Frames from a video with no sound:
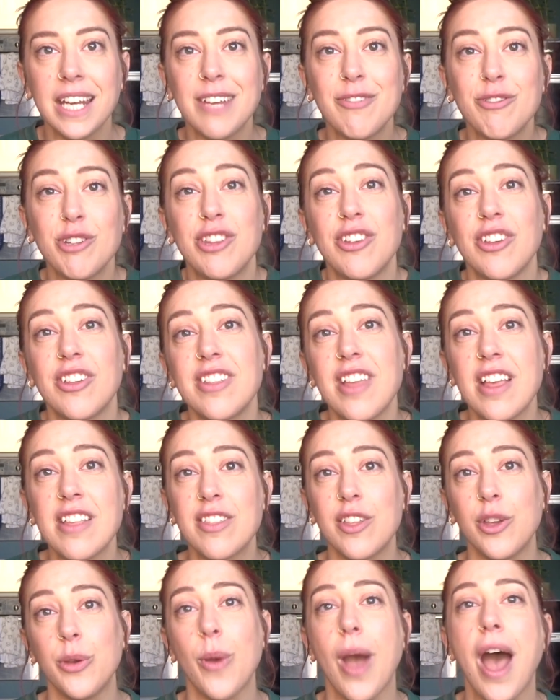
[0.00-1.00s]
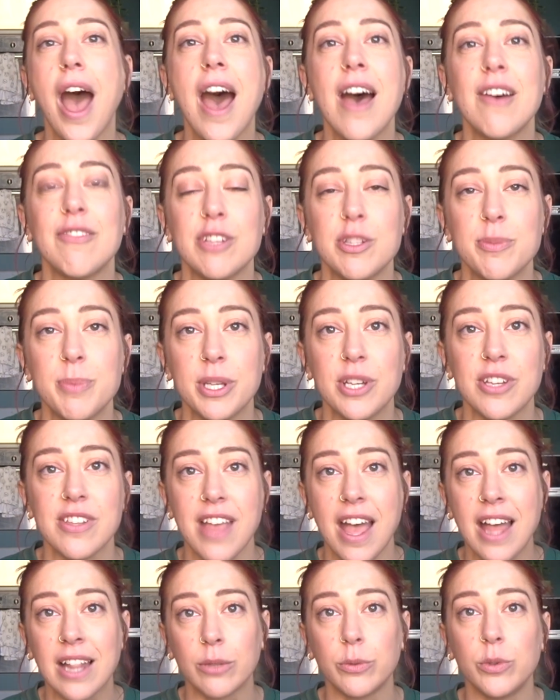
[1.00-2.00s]
and every success that you have is because
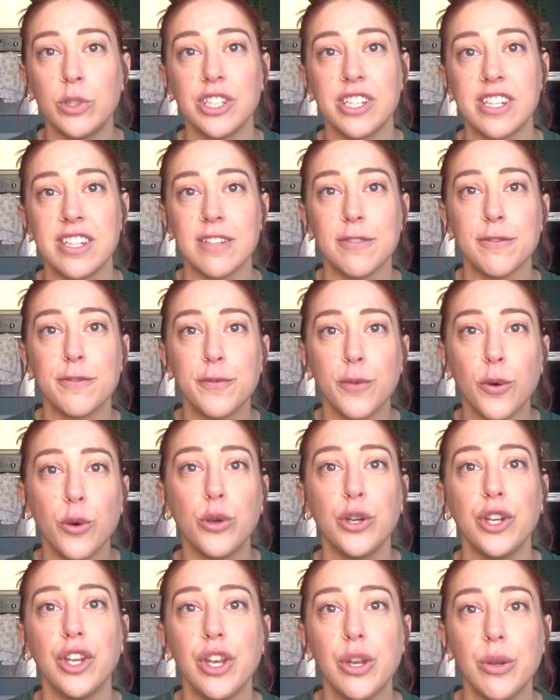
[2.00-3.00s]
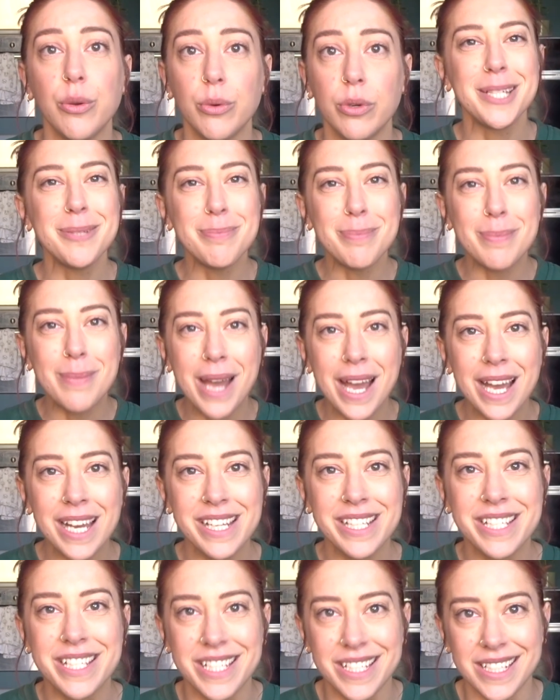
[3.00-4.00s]
Allah wants it for you.
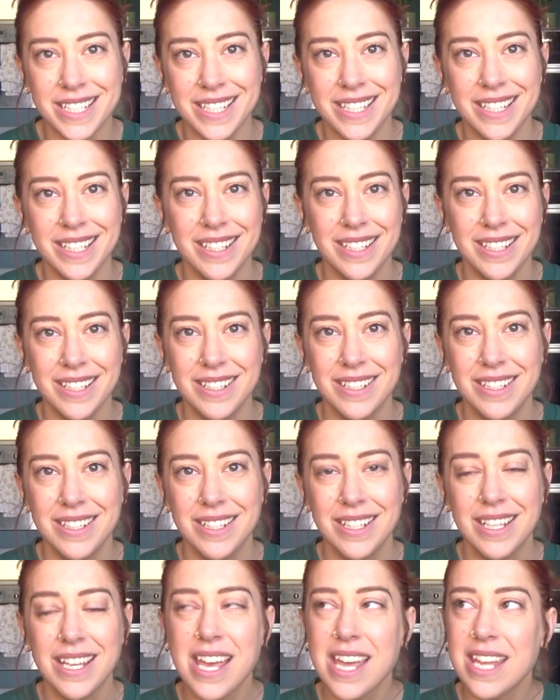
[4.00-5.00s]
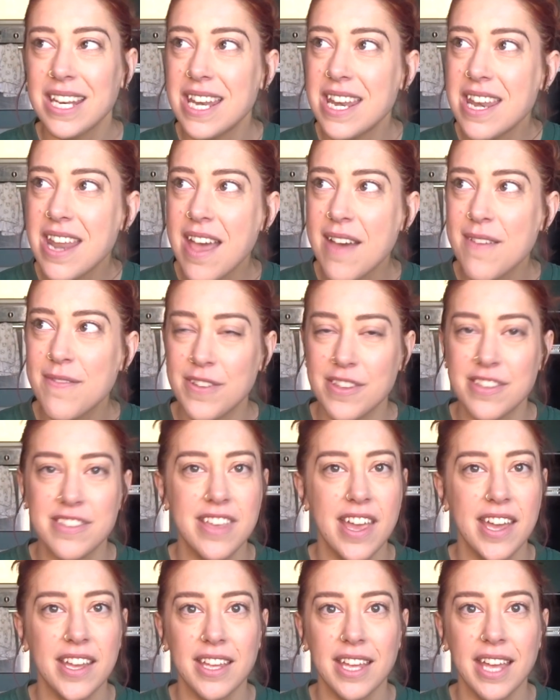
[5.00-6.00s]
Imagine never
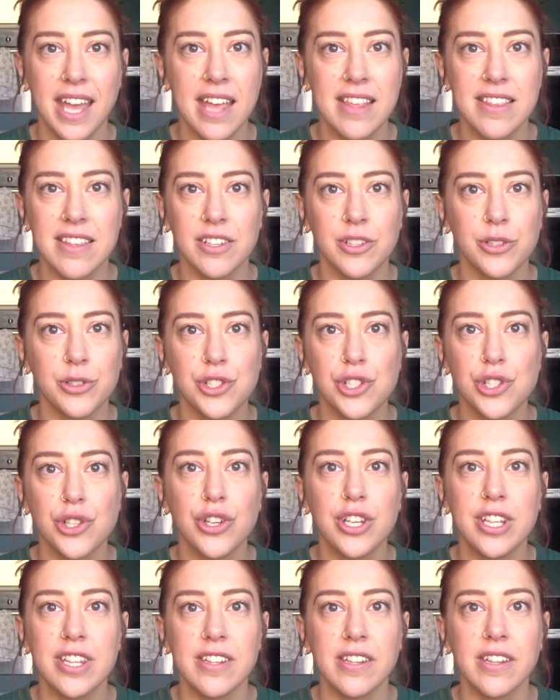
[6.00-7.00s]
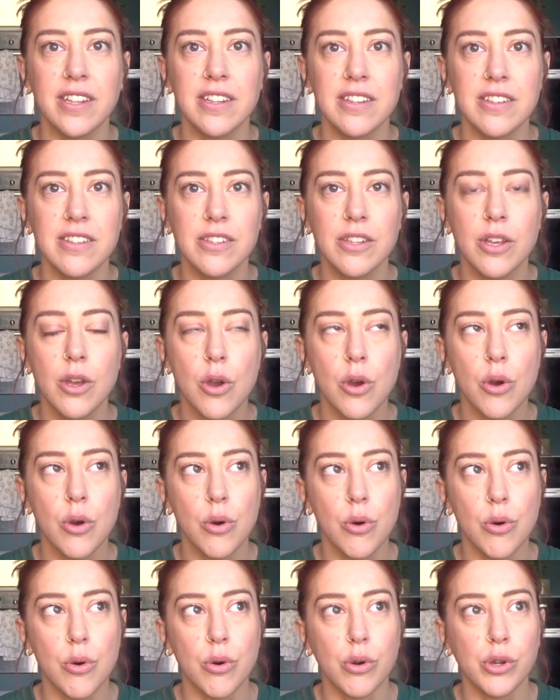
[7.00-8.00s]
second guessing your choices
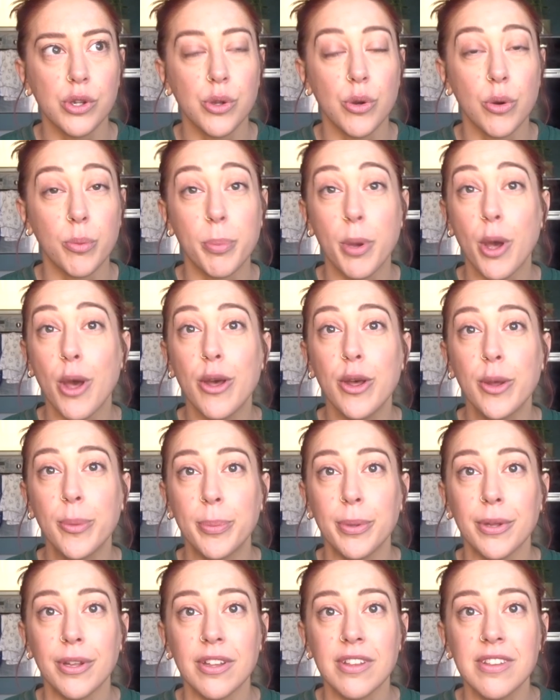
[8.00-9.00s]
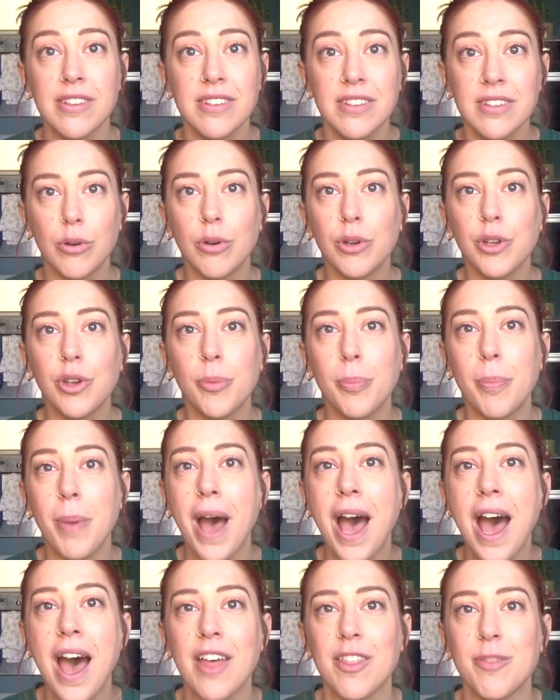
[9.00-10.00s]
or your purpose or your
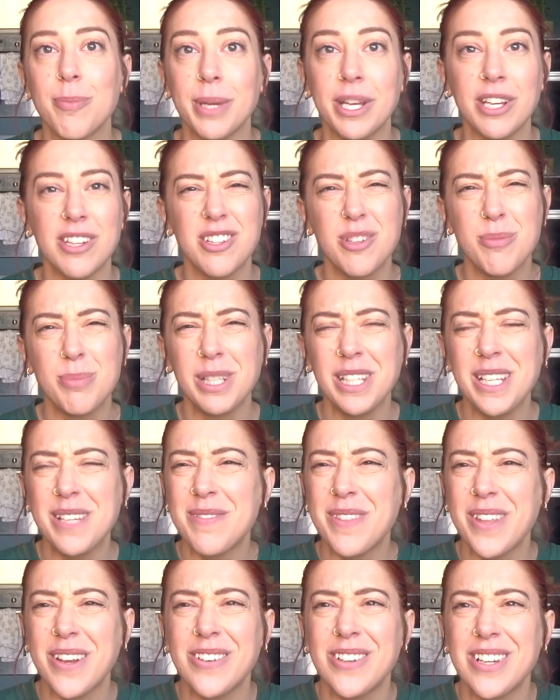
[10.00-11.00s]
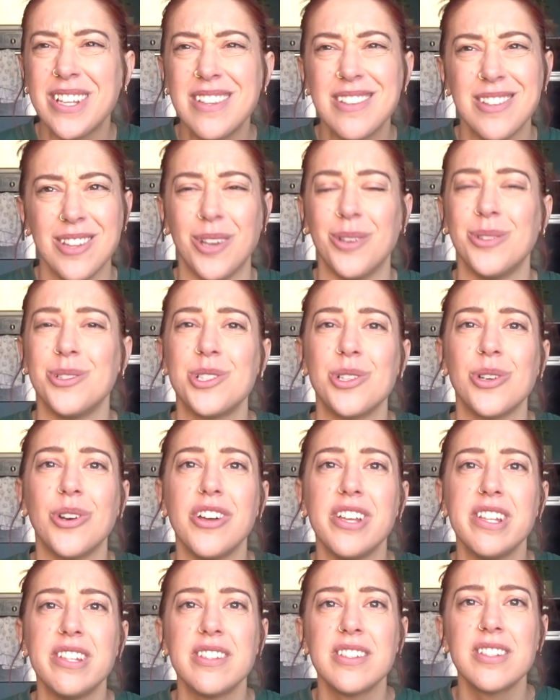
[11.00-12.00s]
path because you believe there is no
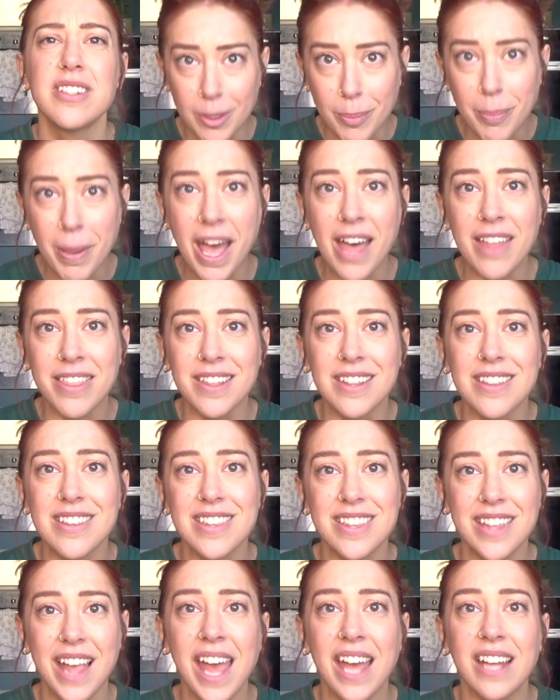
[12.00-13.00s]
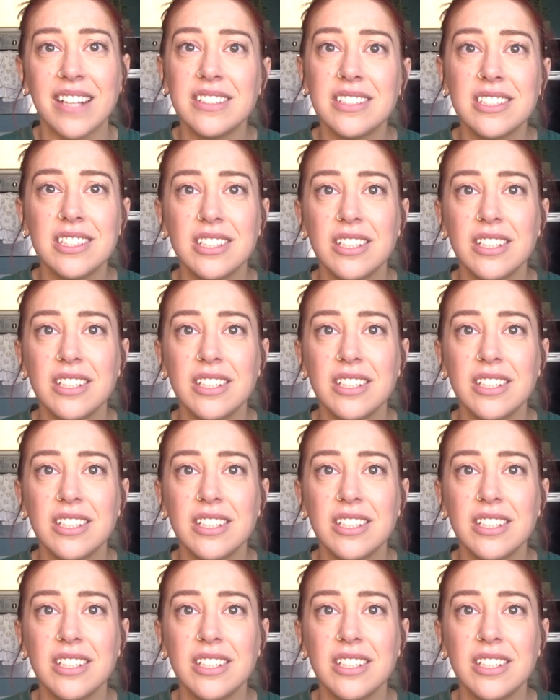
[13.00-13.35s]
choice. The path is set.